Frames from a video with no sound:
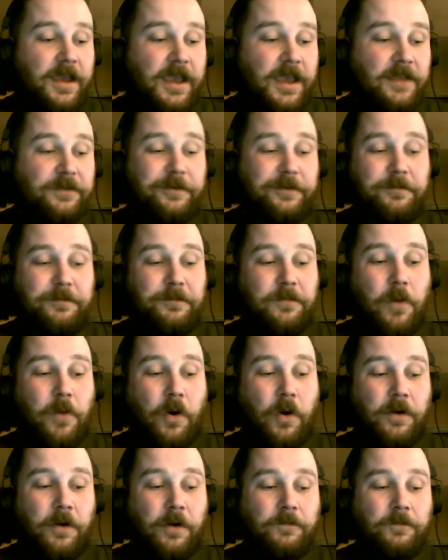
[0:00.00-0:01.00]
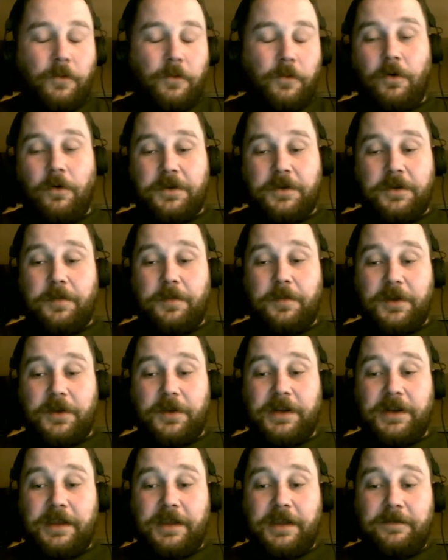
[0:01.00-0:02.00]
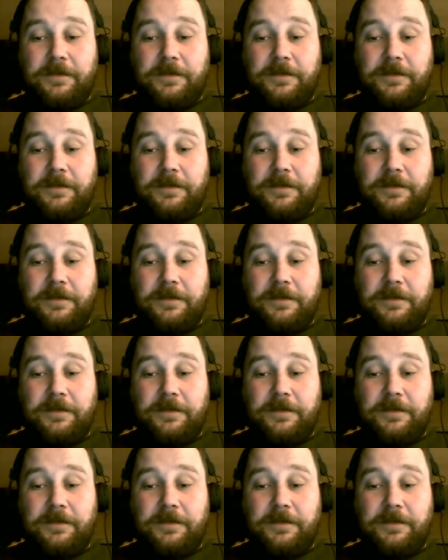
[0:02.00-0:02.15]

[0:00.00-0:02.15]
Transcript: is a more rural community,